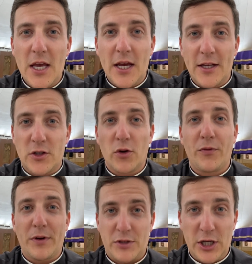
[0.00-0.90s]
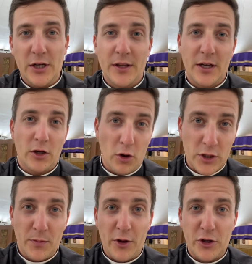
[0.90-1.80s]
And so Faustina then goes
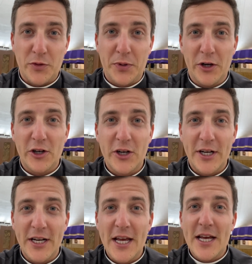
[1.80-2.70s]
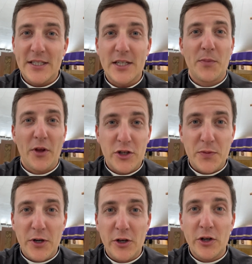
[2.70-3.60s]
to Mother Superior and says, "Mother
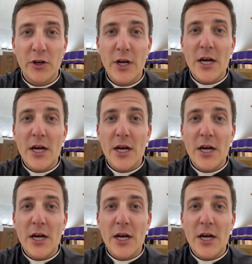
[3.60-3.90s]
Superior,